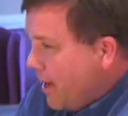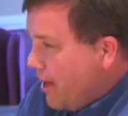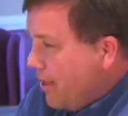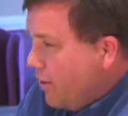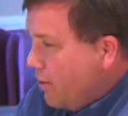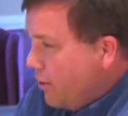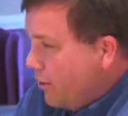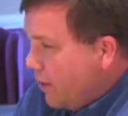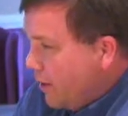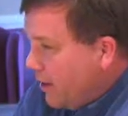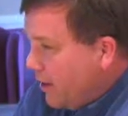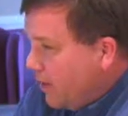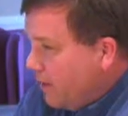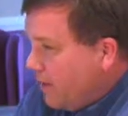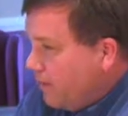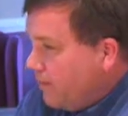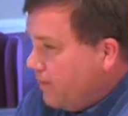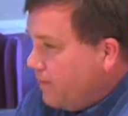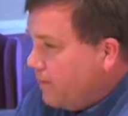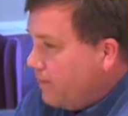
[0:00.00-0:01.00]
make
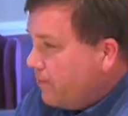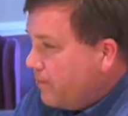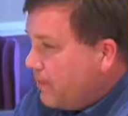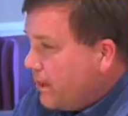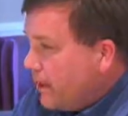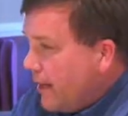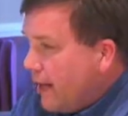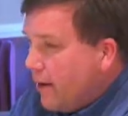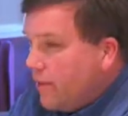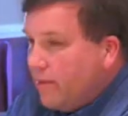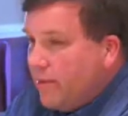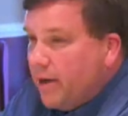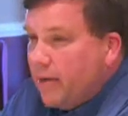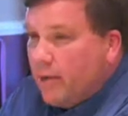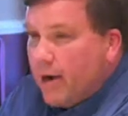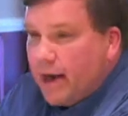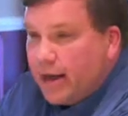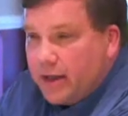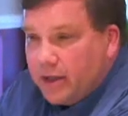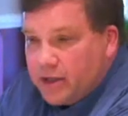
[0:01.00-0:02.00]
good and
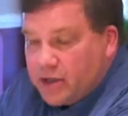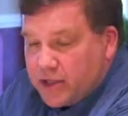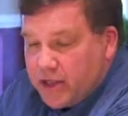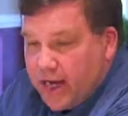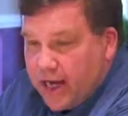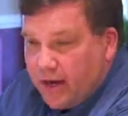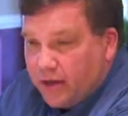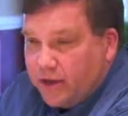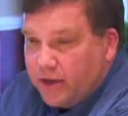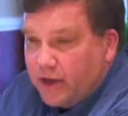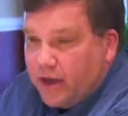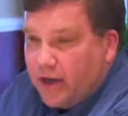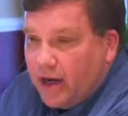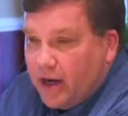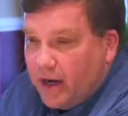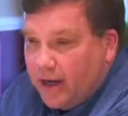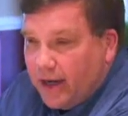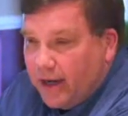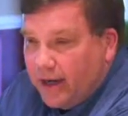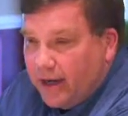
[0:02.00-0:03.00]
be reconciled to
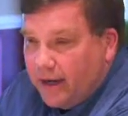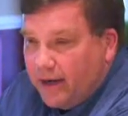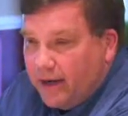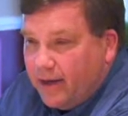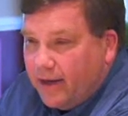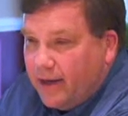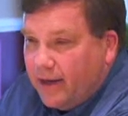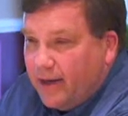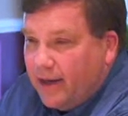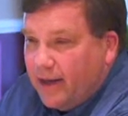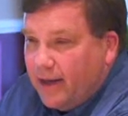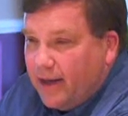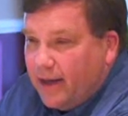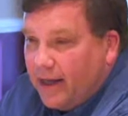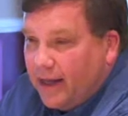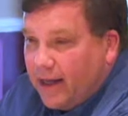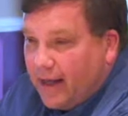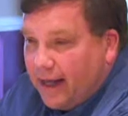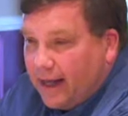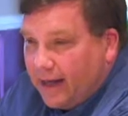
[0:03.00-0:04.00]
God.
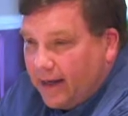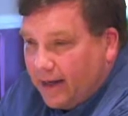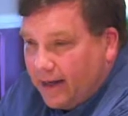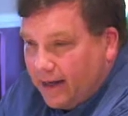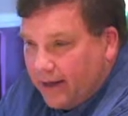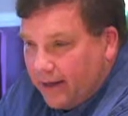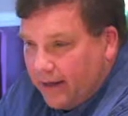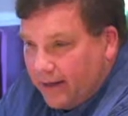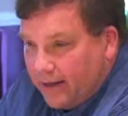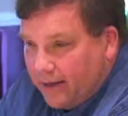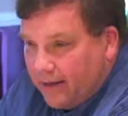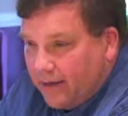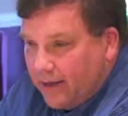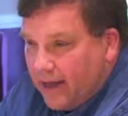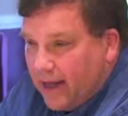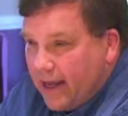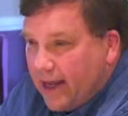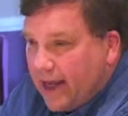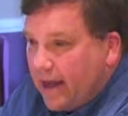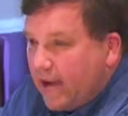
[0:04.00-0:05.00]
And uh,
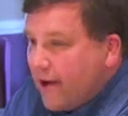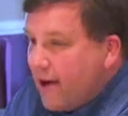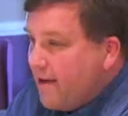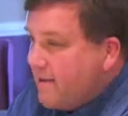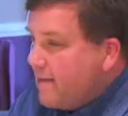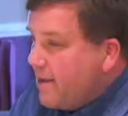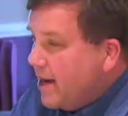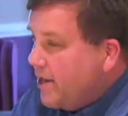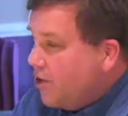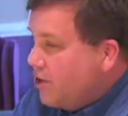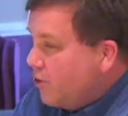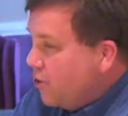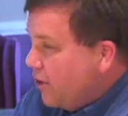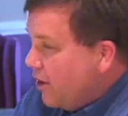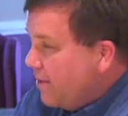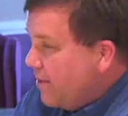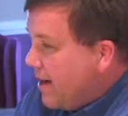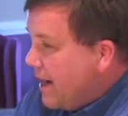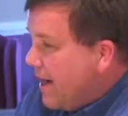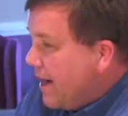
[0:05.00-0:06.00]
then I'll have my
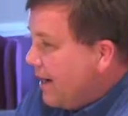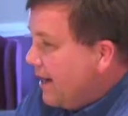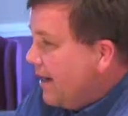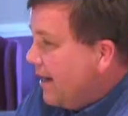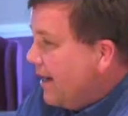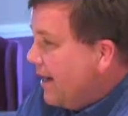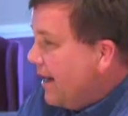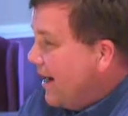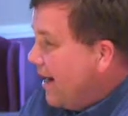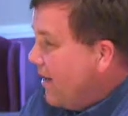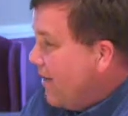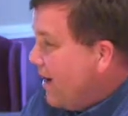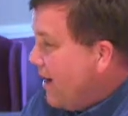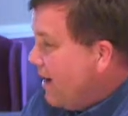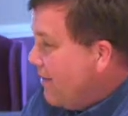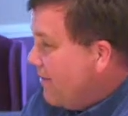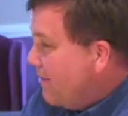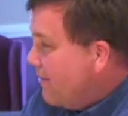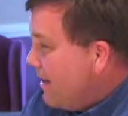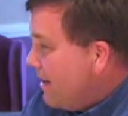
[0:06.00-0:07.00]
joy back and I'll
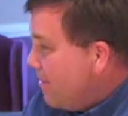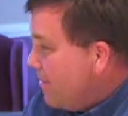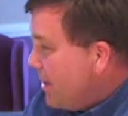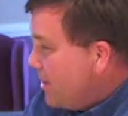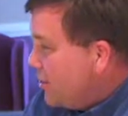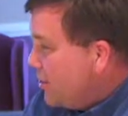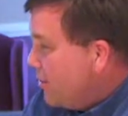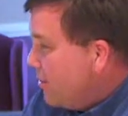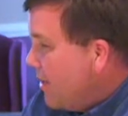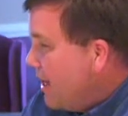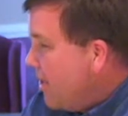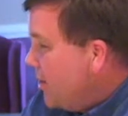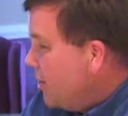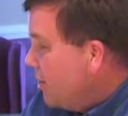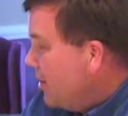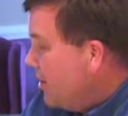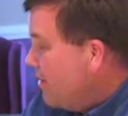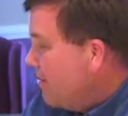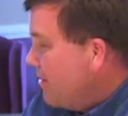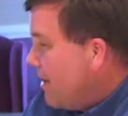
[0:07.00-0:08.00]
have my
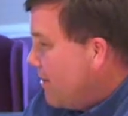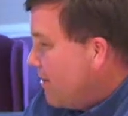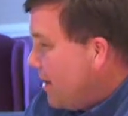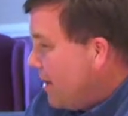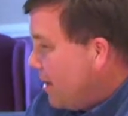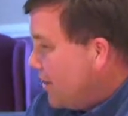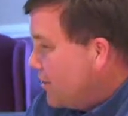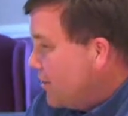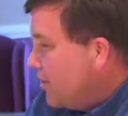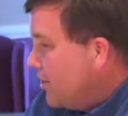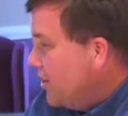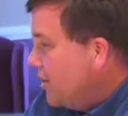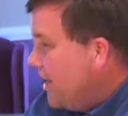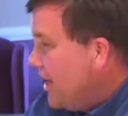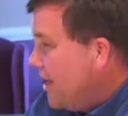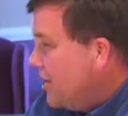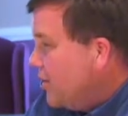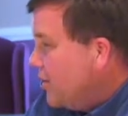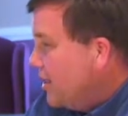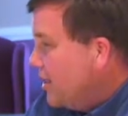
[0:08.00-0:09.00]
restoration, my
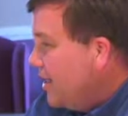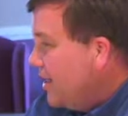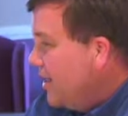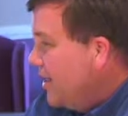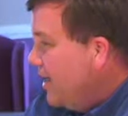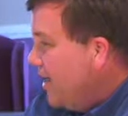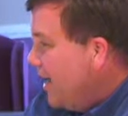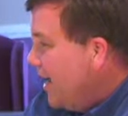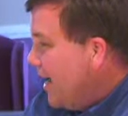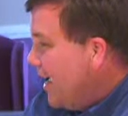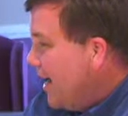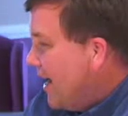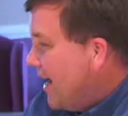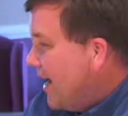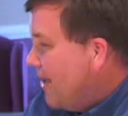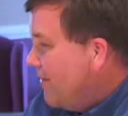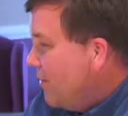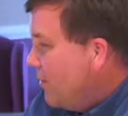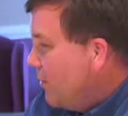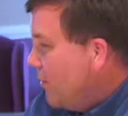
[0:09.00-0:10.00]
reconciliation.
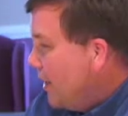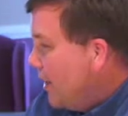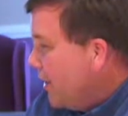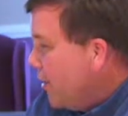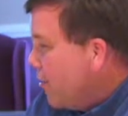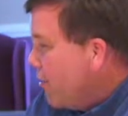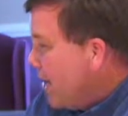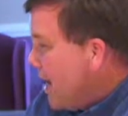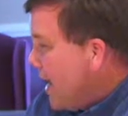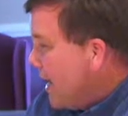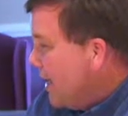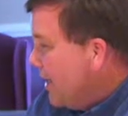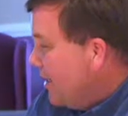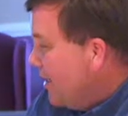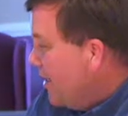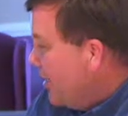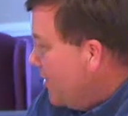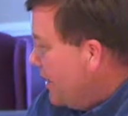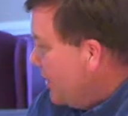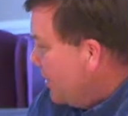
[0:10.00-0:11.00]
And I even want to go
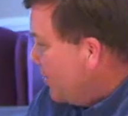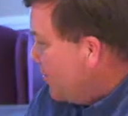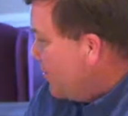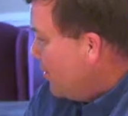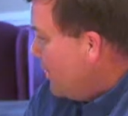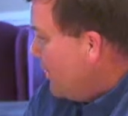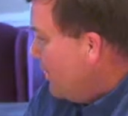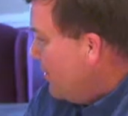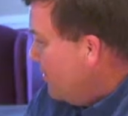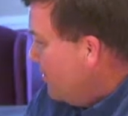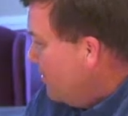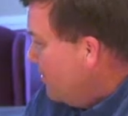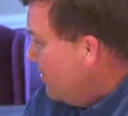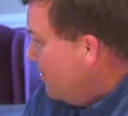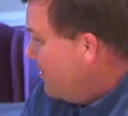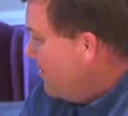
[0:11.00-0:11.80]
back into the ministry.